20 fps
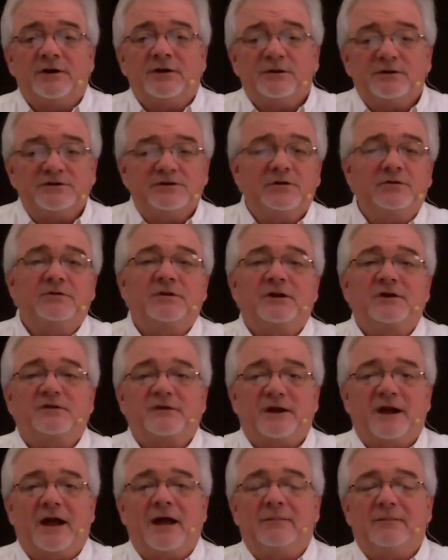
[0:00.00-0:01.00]
There's 2 things
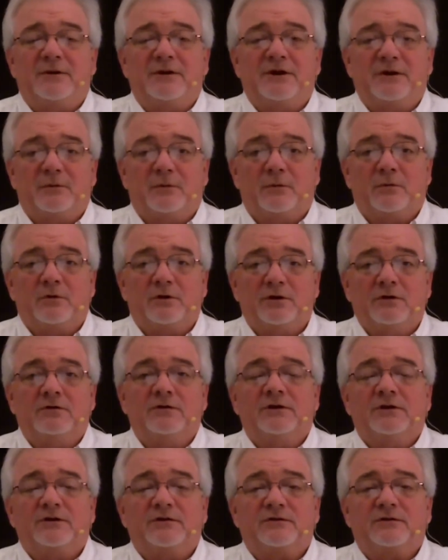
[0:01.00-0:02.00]
that happen here when we do
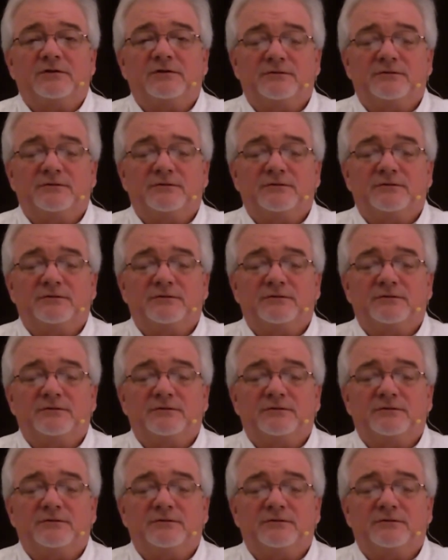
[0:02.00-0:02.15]
this.